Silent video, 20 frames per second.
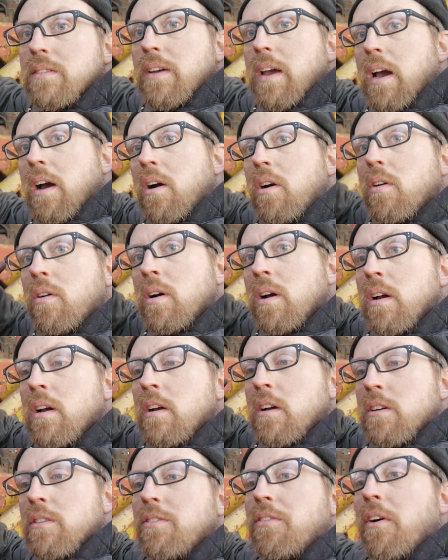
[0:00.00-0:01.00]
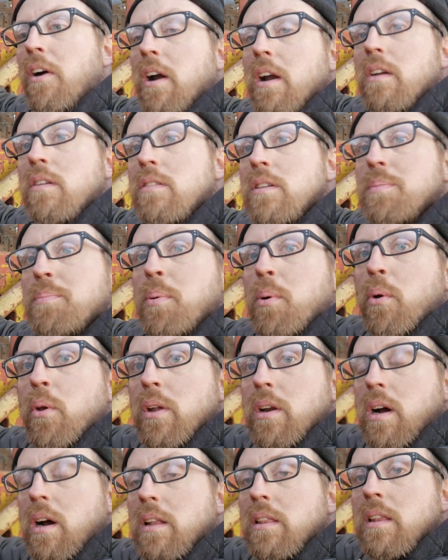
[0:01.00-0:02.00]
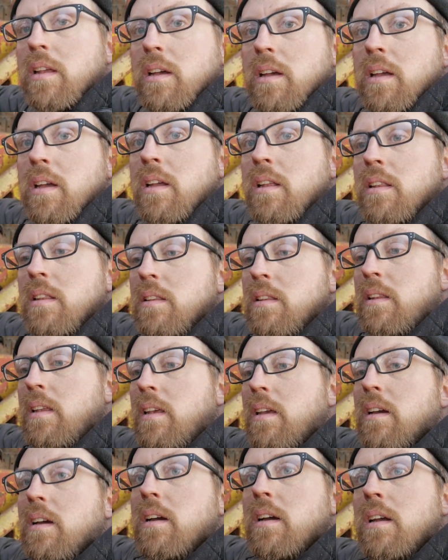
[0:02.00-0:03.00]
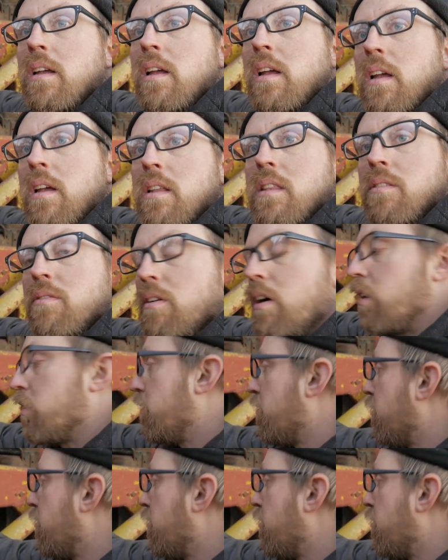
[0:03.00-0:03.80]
of how far it was pulling on the throttle